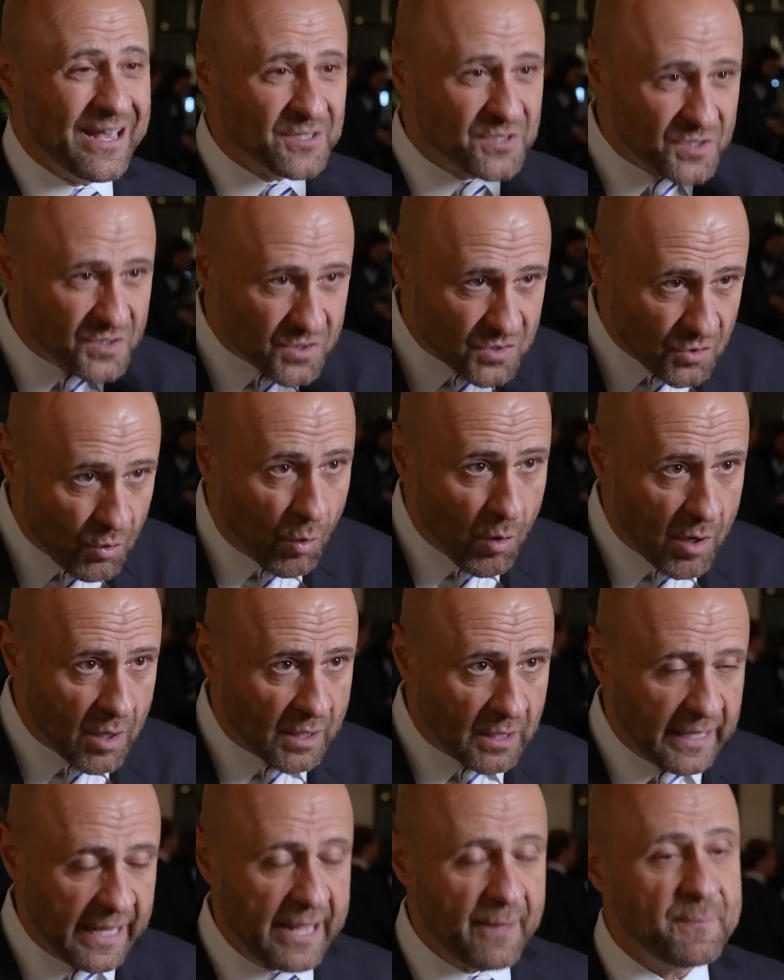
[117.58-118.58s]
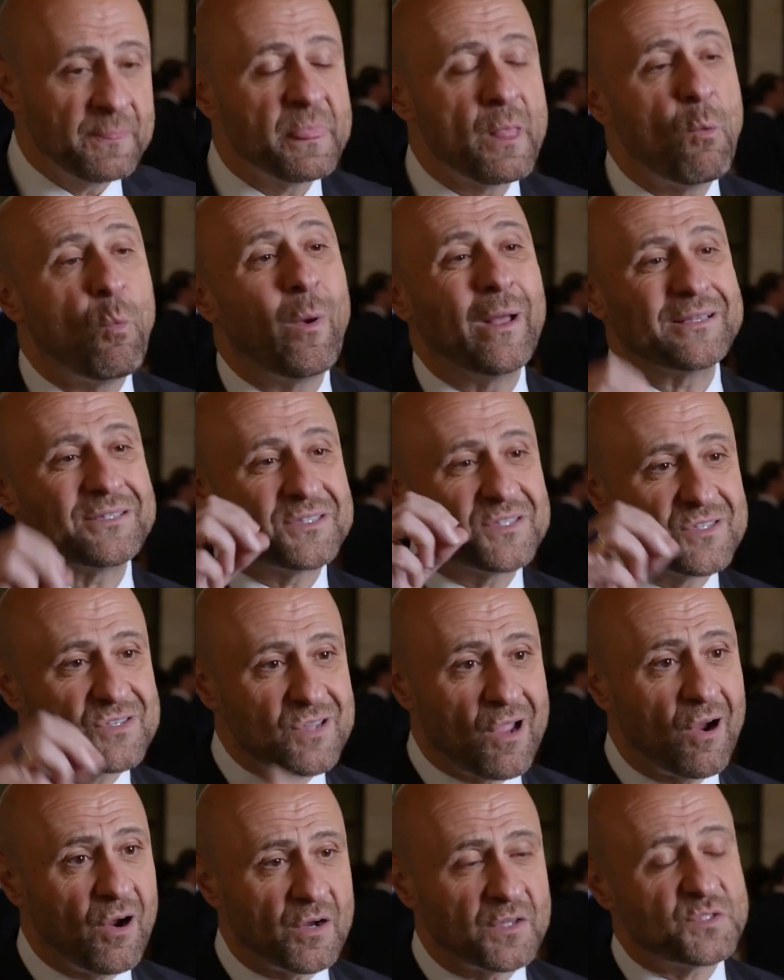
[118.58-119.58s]
Historically, what
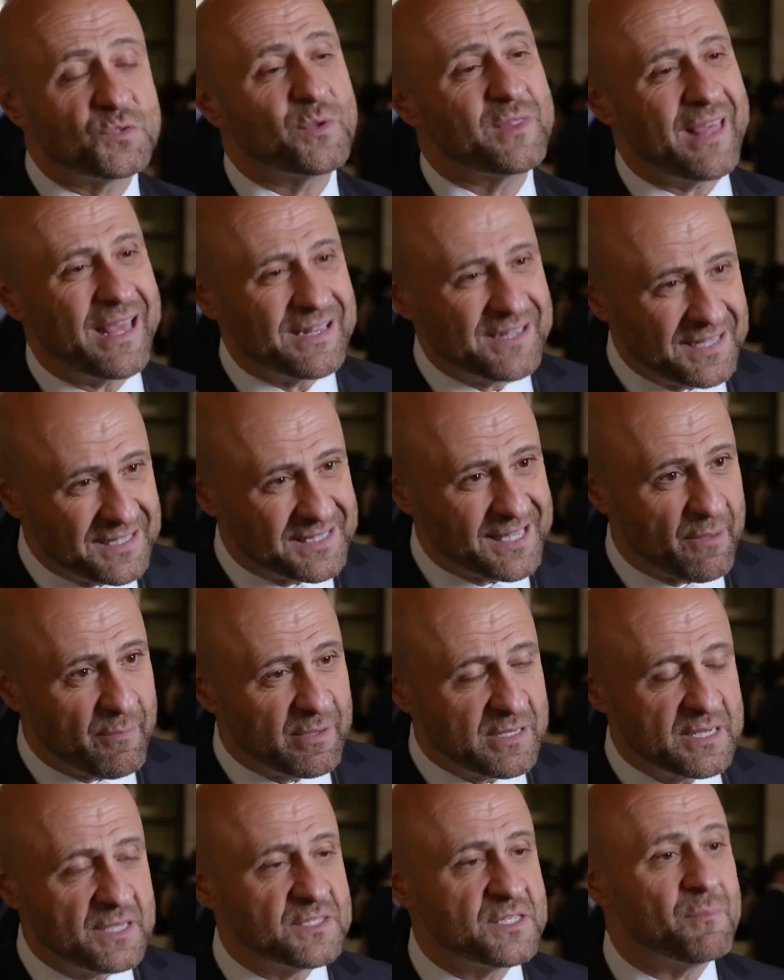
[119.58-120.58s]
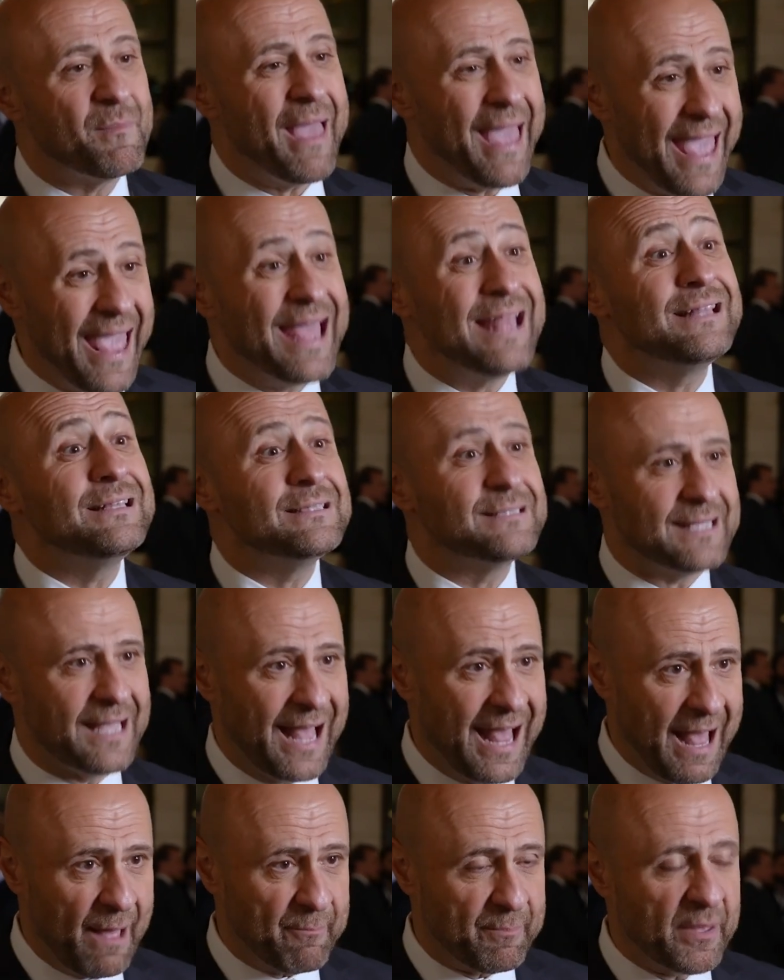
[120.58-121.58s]
starts with anti-Semitism
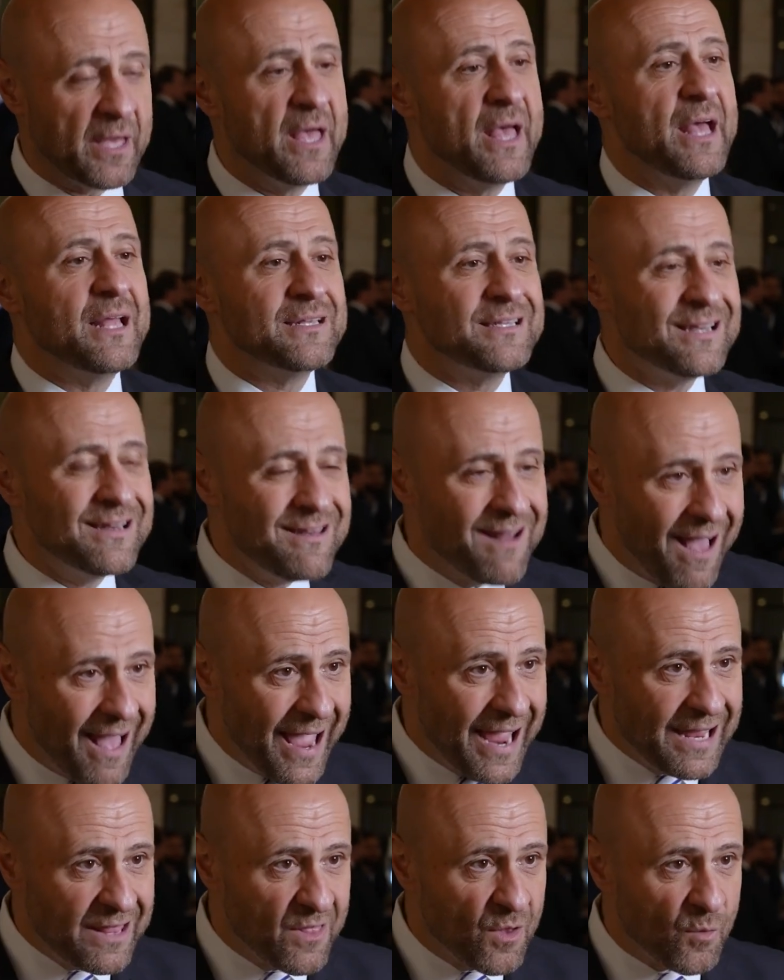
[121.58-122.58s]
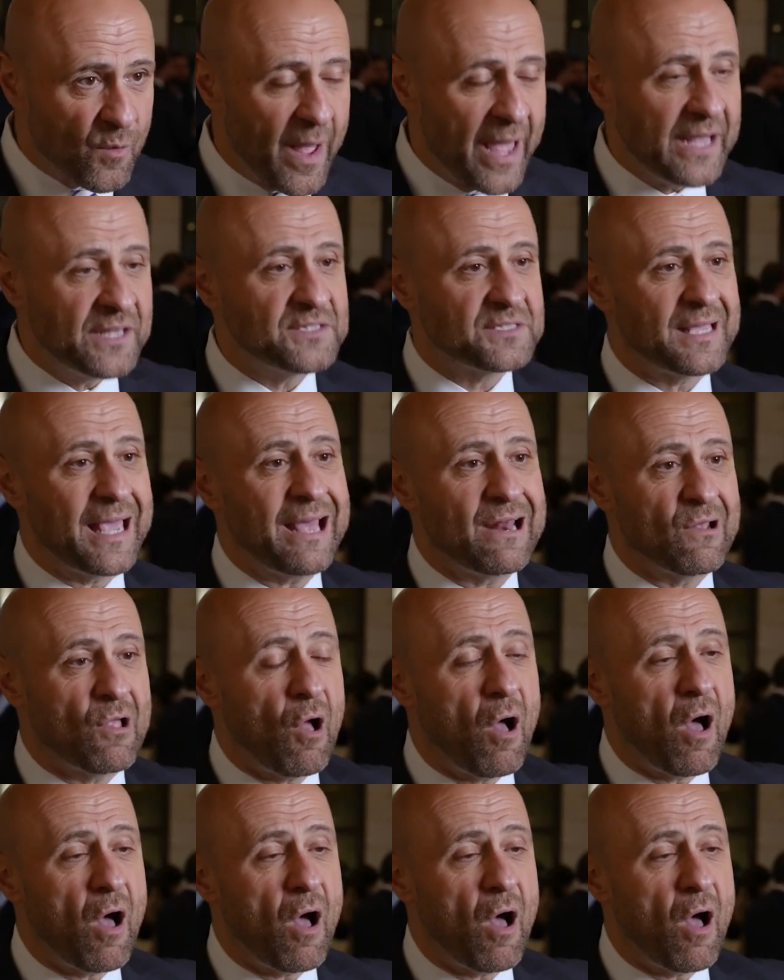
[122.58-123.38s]
ends up denying the rights and